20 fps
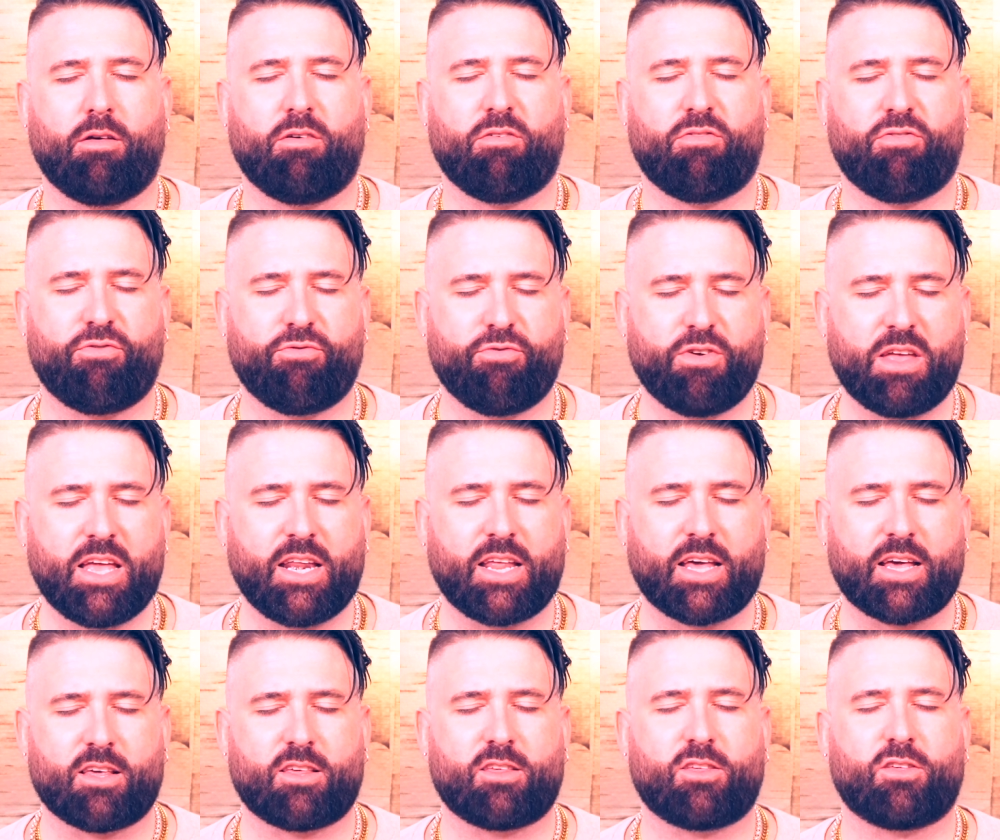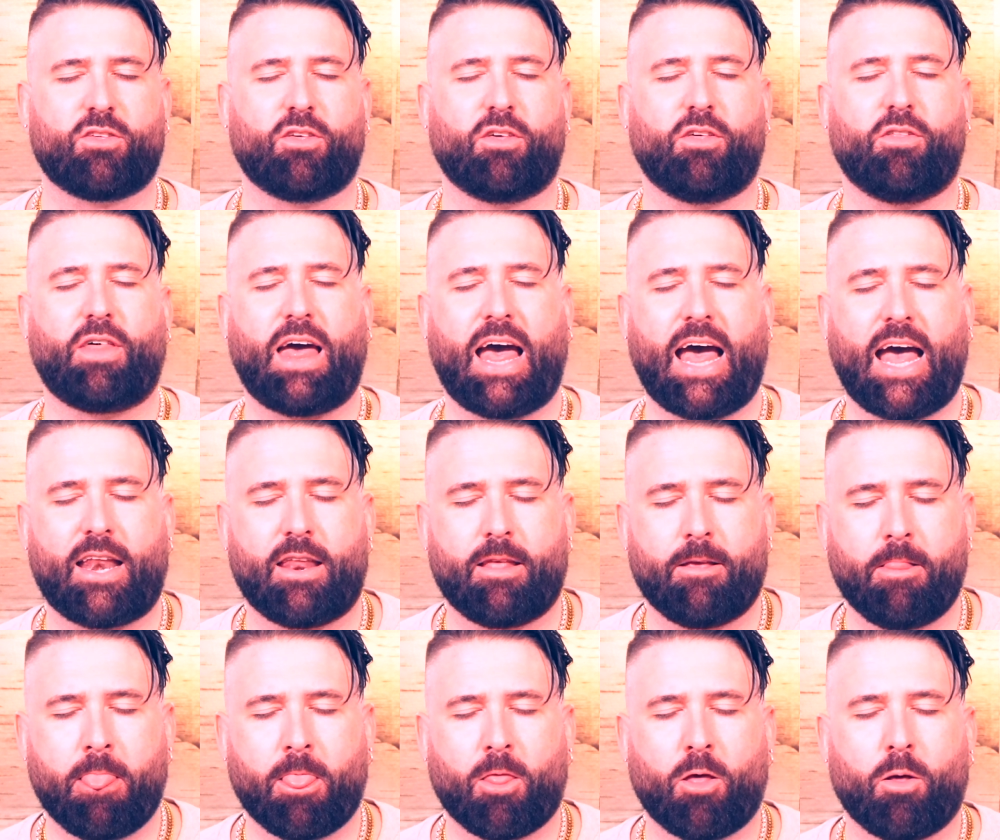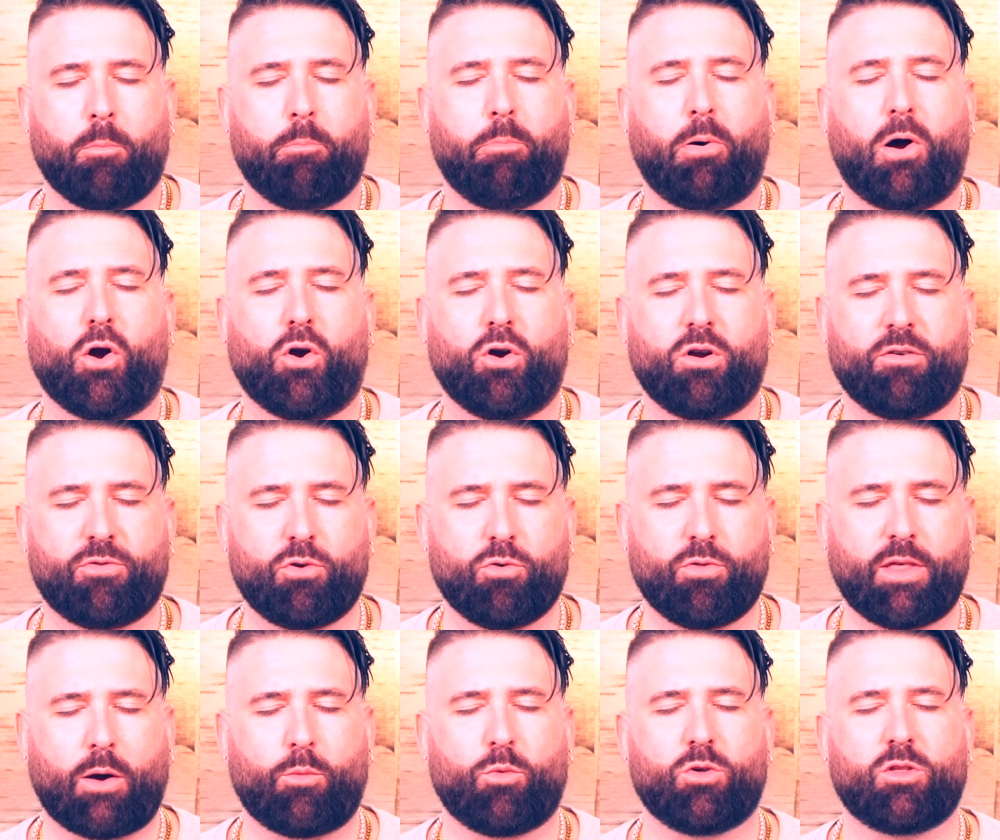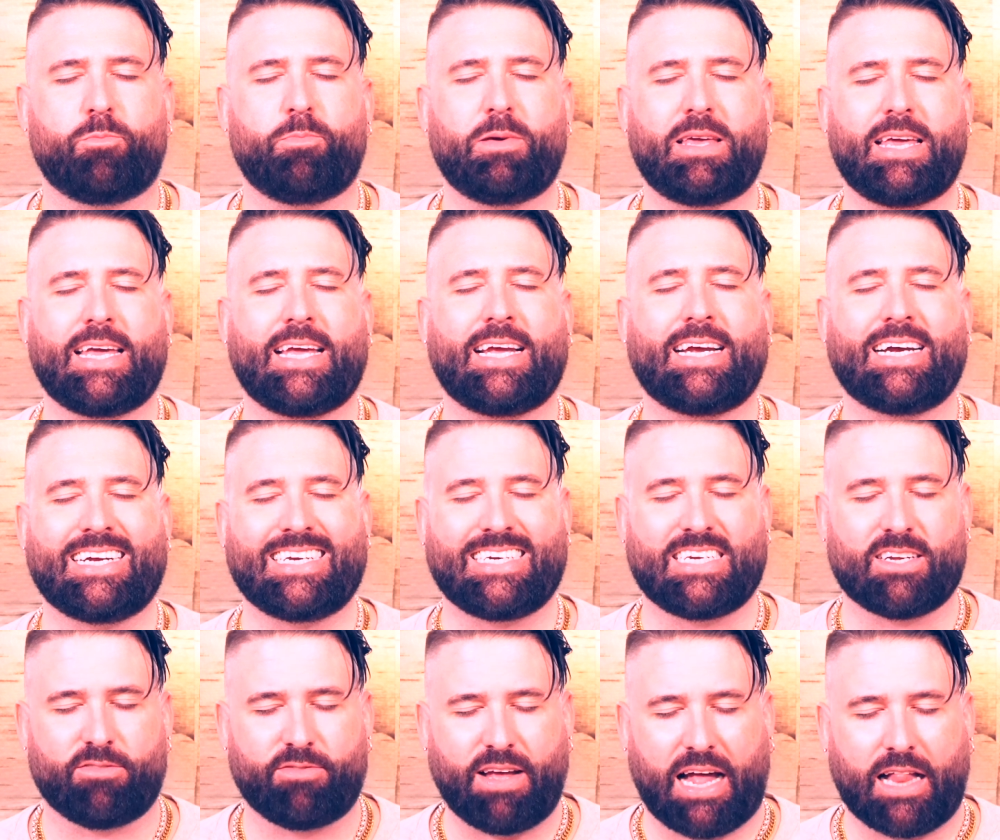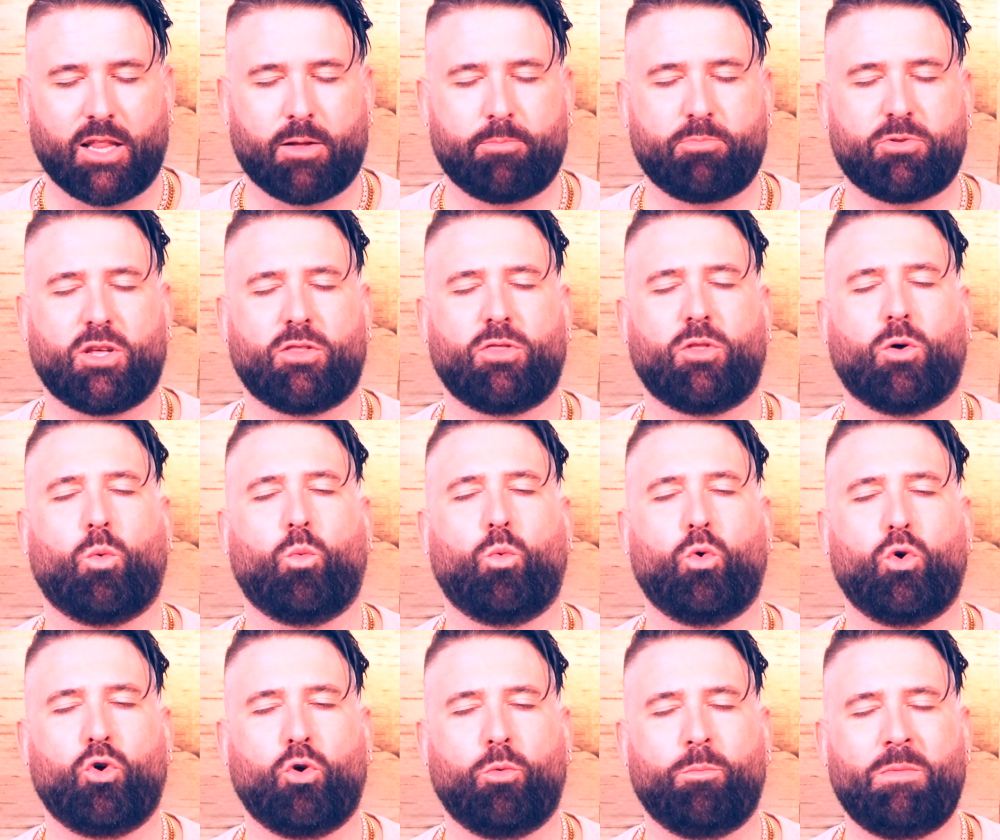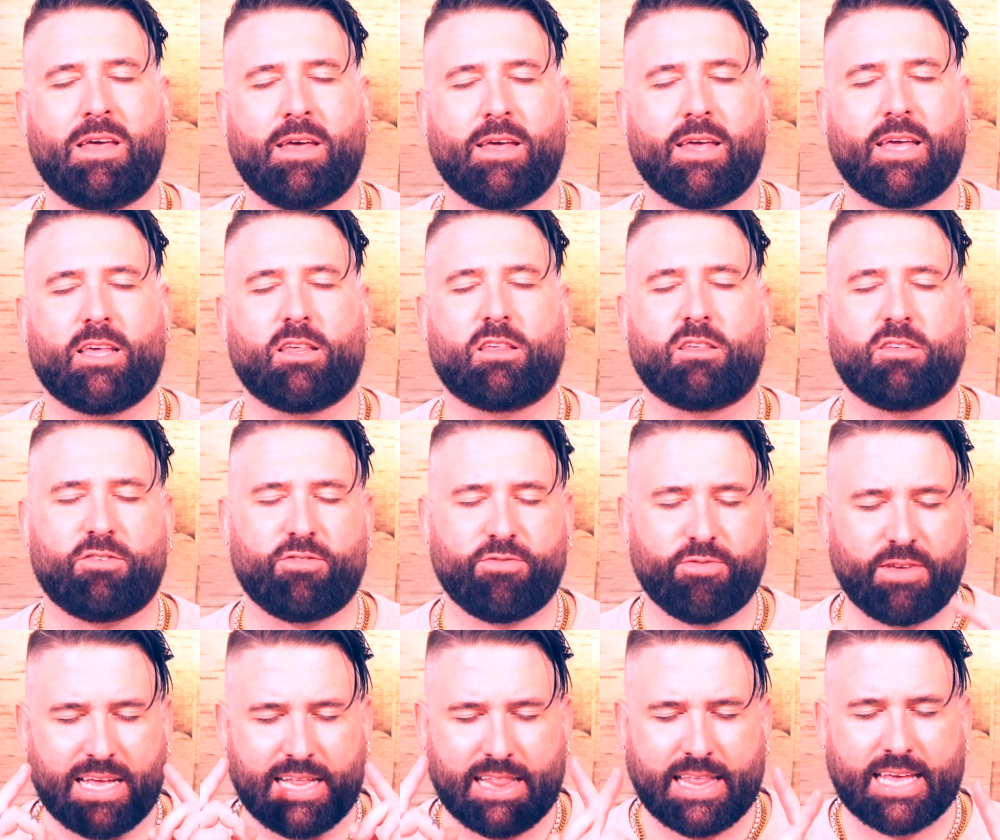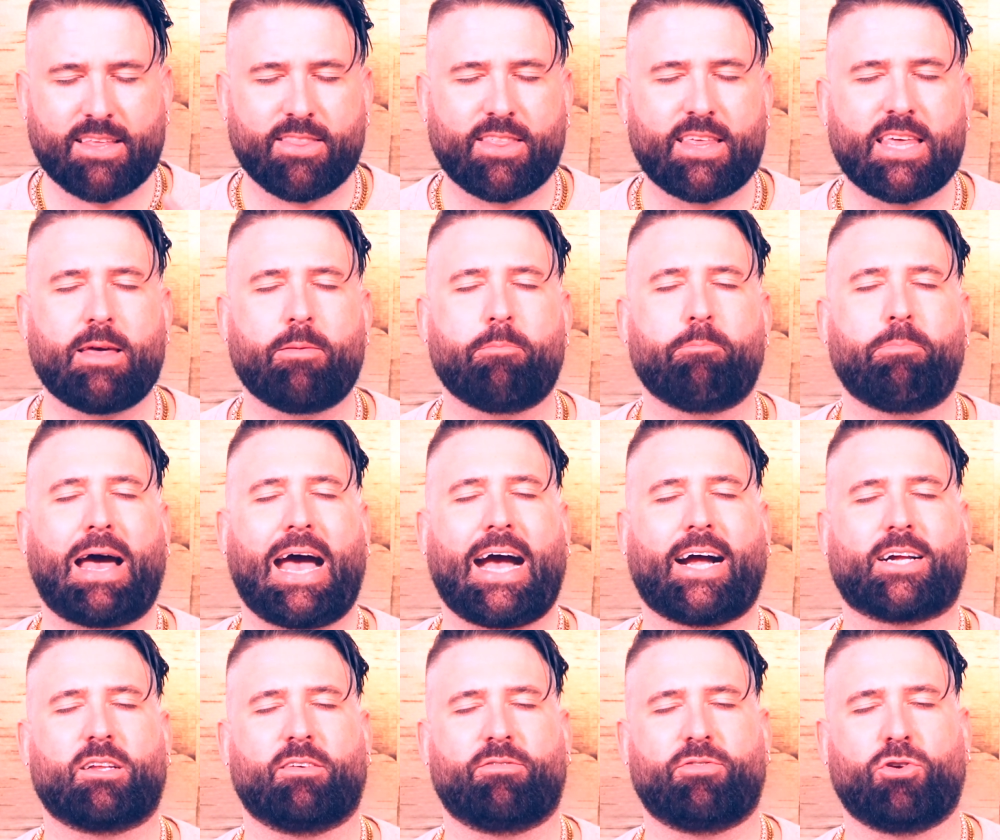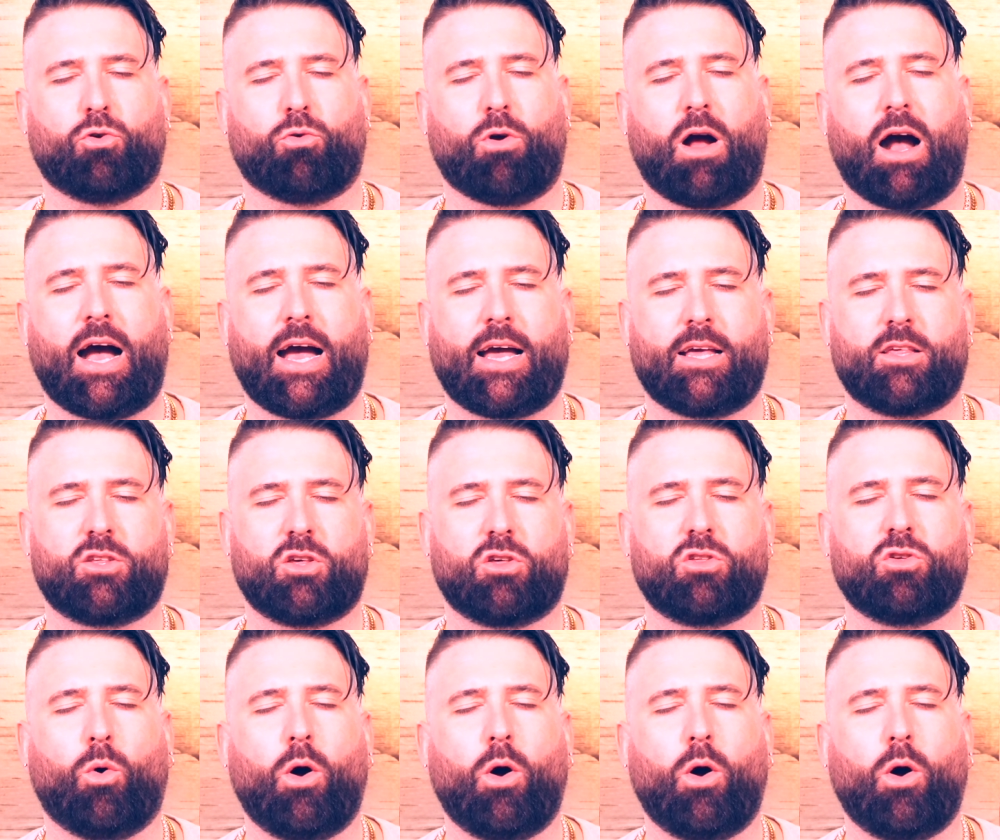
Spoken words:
fetus, that part of you that was being developed in the womb, is feeling the impact of your eyes. So I